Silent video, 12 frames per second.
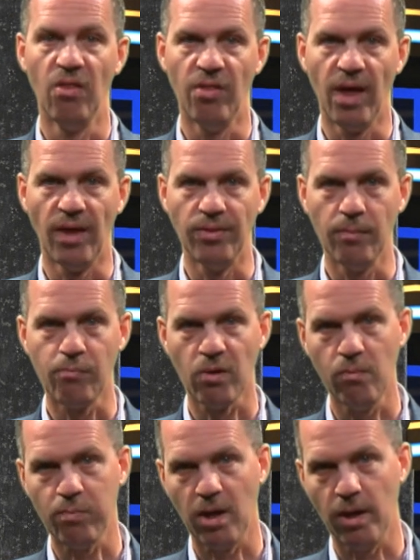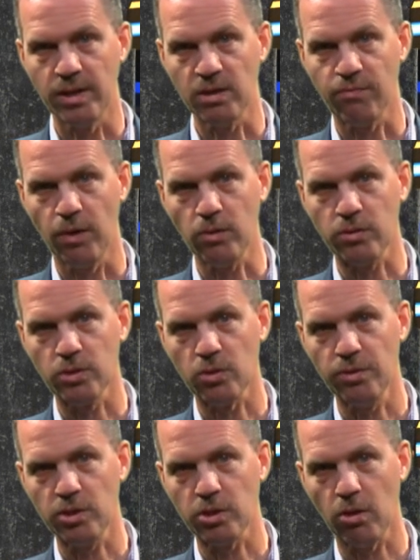then the probe light is focused
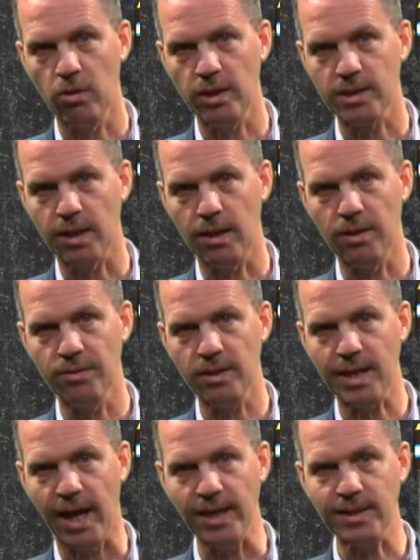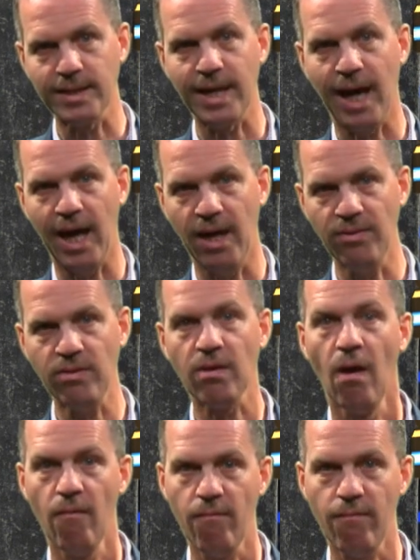on the solar cell on the test, and
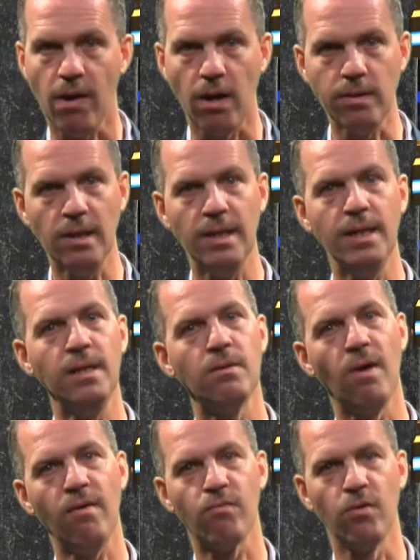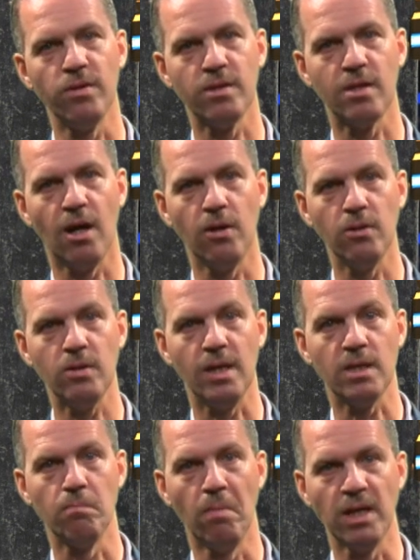finally the reference diode
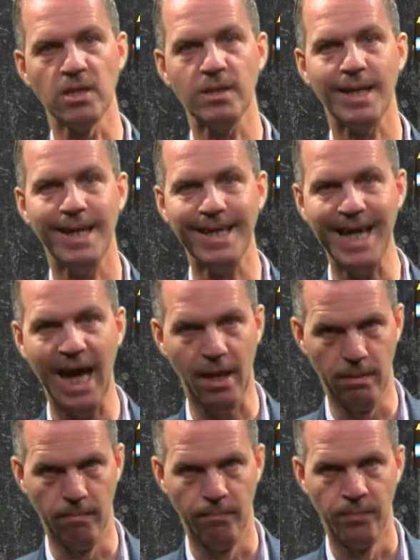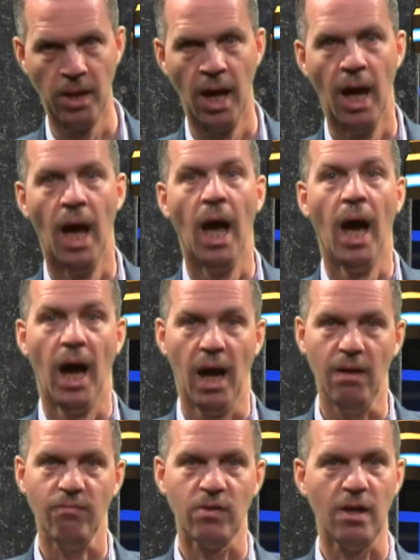is measured again.
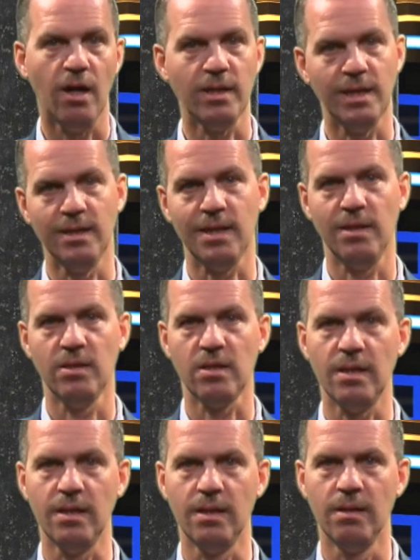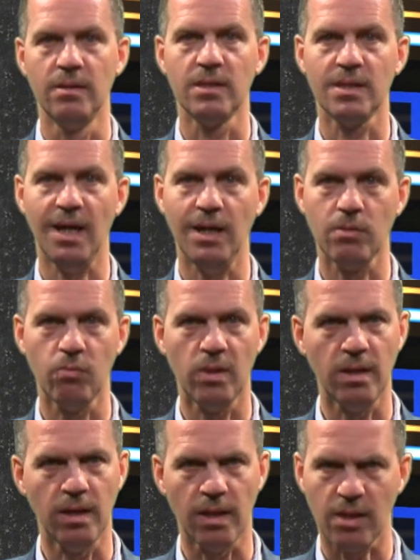If the light intensity stays
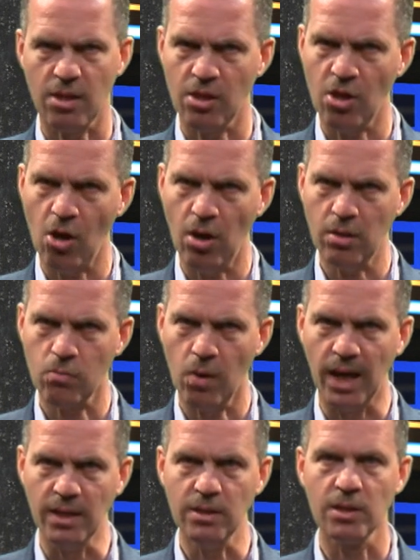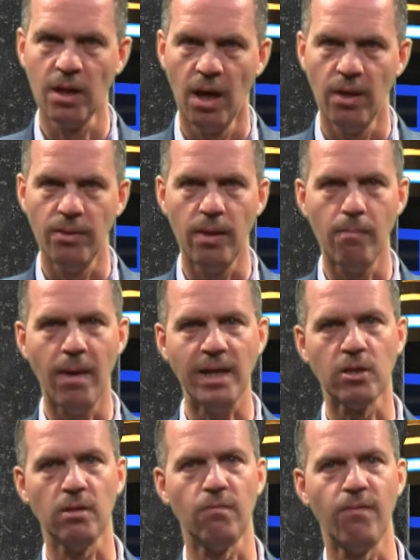within a tight range, the
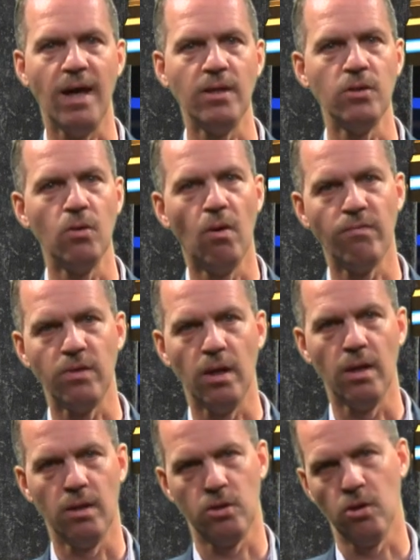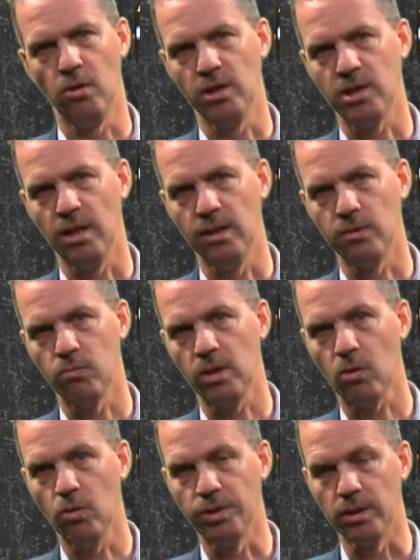measured value of the solar cell is
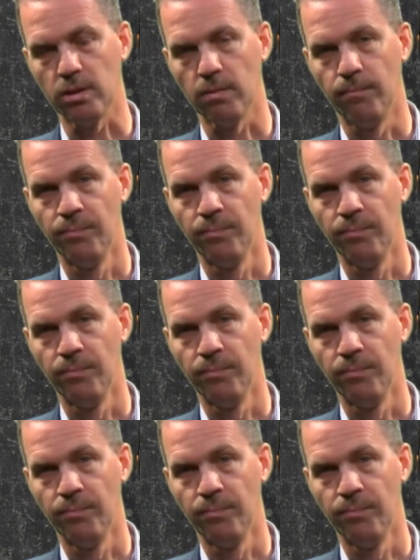recorded.